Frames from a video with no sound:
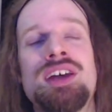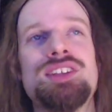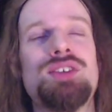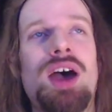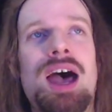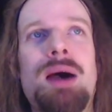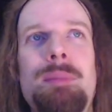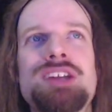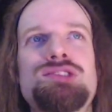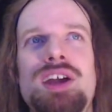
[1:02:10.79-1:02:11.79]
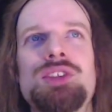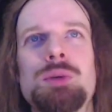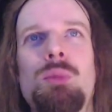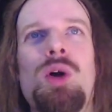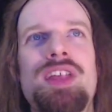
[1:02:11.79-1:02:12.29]
So I might try and do
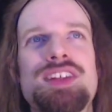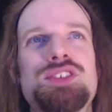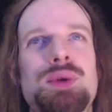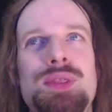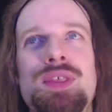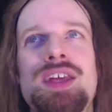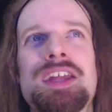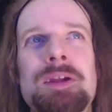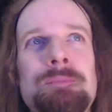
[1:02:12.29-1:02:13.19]
more of that sort of thing.